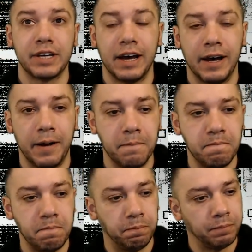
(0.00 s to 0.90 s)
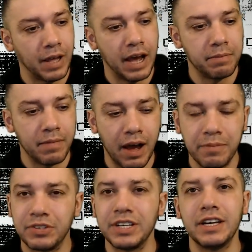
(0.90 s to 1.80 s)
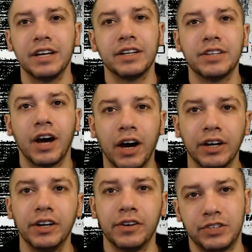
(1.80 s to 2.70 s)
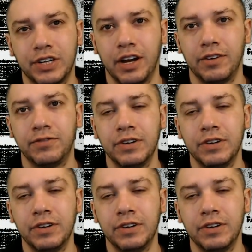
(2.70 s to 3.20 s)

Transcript: I'm seeing a ton of stuff